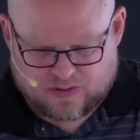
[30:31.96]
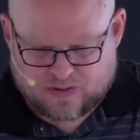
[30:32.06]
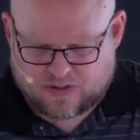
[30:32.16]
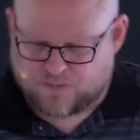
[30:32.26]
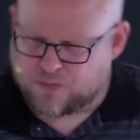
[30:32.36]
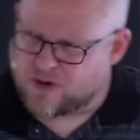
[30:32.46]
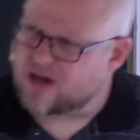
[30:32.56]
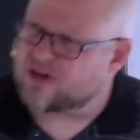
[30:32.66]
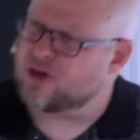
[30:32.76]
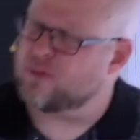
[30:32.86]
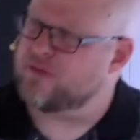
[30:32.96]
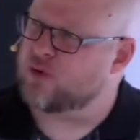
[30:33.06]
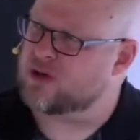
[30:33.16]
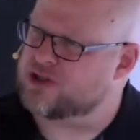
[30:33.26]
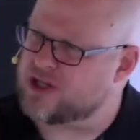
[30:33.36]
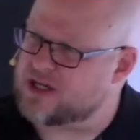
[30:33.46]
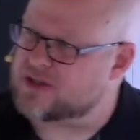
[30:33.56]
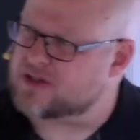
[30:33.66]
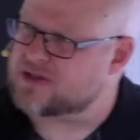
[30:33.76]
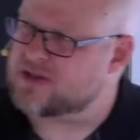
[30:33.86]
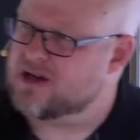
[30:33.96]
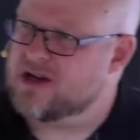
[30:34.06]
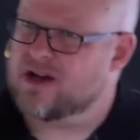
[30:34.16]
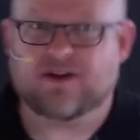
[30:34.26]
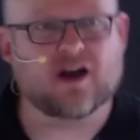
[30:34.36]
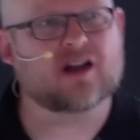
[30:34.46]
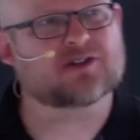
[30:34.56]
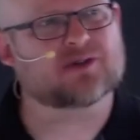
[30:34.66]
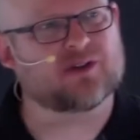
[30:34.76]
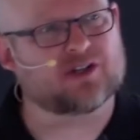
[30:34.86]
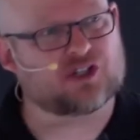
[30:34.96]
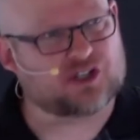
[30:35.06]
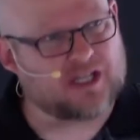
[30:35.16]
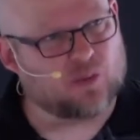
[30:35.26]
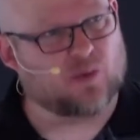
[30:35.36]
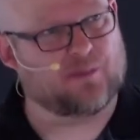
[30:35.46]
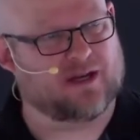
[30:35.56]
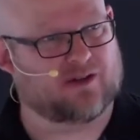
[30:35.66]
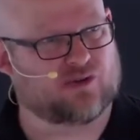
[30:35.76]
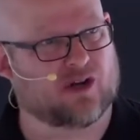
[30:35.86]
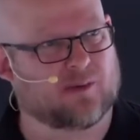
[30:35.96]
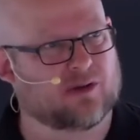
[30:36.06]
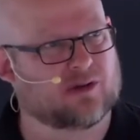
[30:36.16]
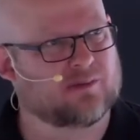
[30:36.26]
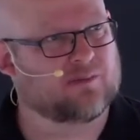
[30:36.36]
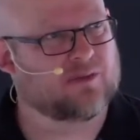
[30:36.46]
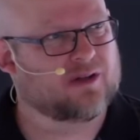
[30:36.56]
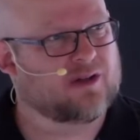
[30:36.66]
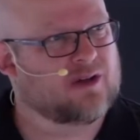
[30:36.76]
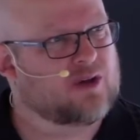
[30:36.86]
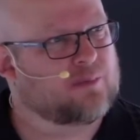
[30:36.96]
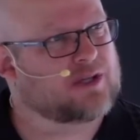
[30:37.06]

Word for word: They've brought her before Jesus, not so that she will be in trouble, but